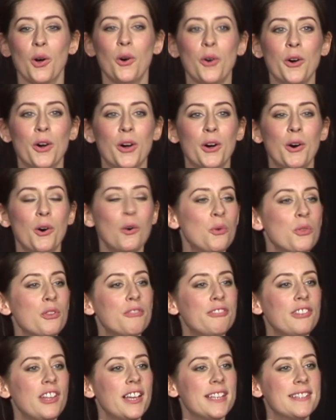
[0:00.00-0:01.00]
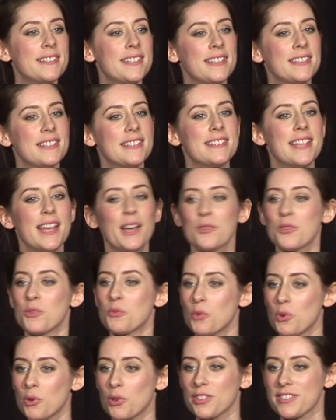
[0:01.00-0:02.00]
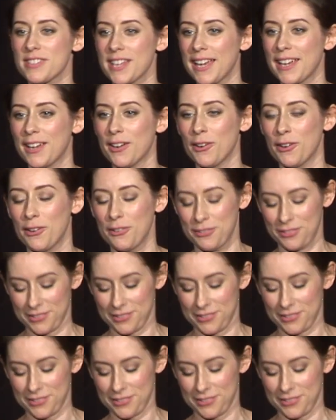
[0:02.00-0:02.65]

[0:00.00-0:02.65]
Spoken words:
All the flight attendants held the wall on takeoff.